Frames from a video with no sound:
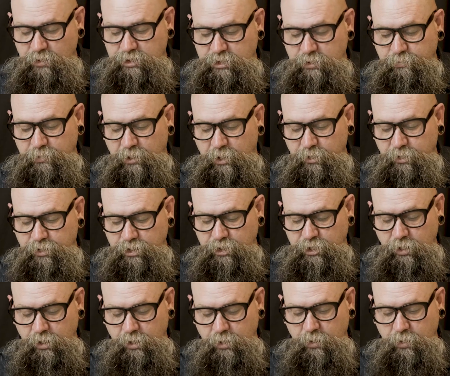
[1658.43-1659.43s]
to both
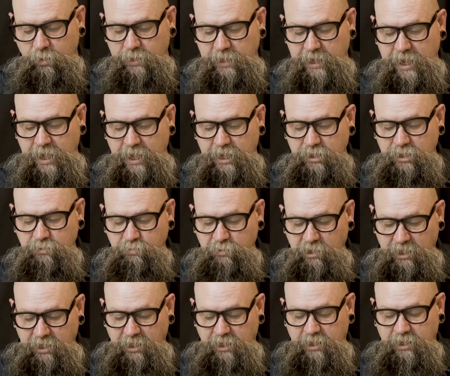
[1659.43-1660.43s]
you and
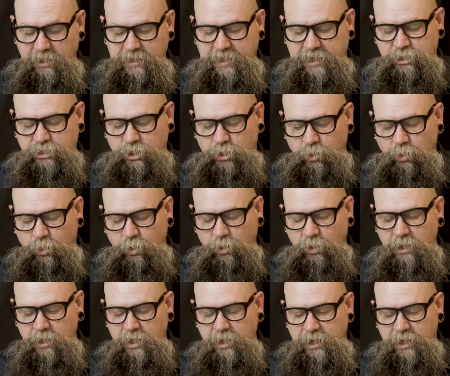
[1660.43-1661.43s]
me. And that's cool.